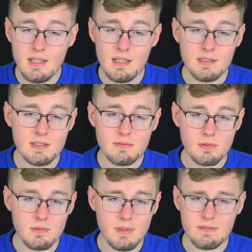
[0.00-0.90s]
is
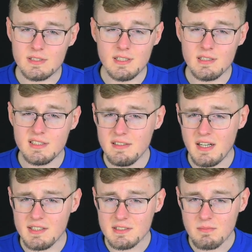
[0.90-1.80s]
for every single
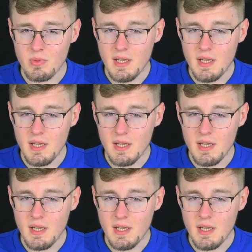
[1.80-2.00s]
device.